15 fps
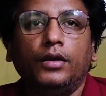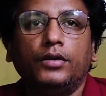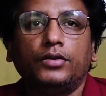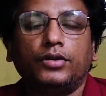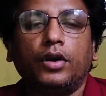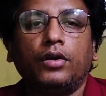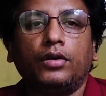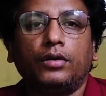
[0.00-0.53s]

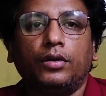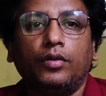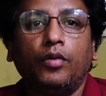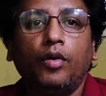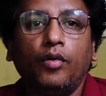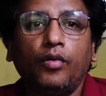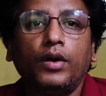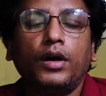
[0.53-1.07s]
So
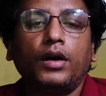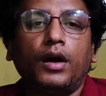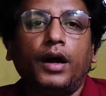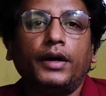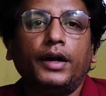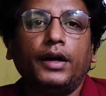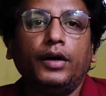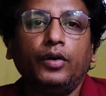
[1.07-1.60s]
overall
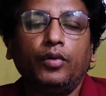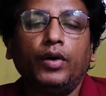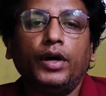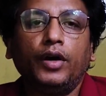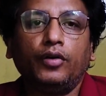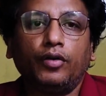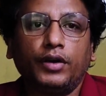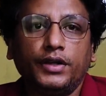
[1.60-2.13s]
Article
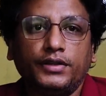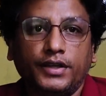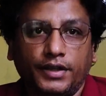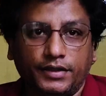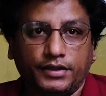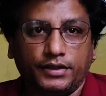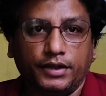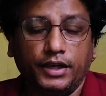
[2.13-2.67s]

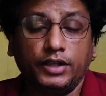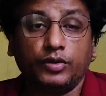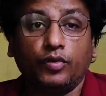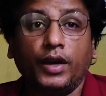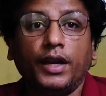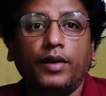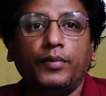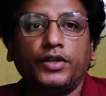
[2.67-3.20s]
226 is
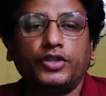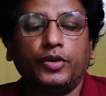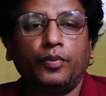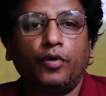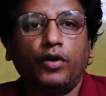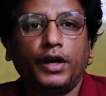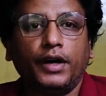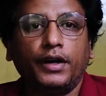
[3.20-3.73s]
very much
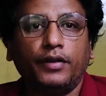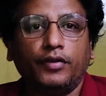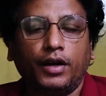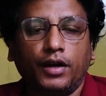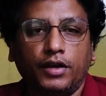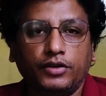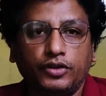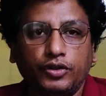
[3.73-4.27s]
important in the
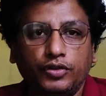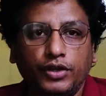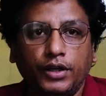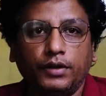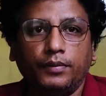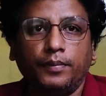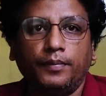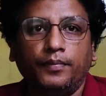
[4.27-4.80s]

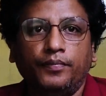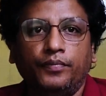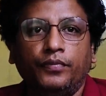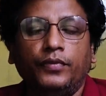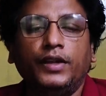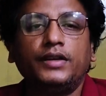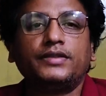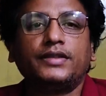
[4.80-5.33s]
Constitution.
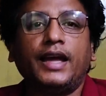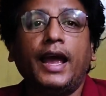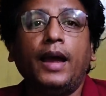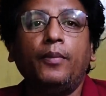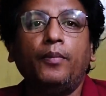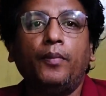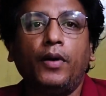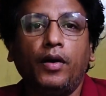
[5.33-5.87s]
This
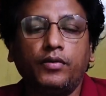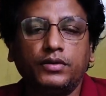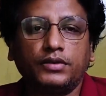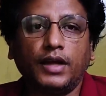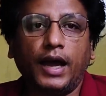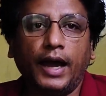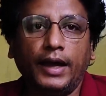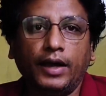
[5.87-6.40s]
empowers
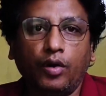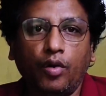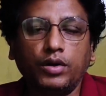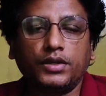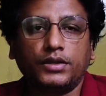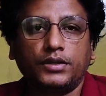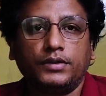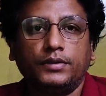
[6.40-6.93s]
the High
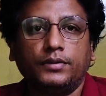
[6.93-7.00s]
Court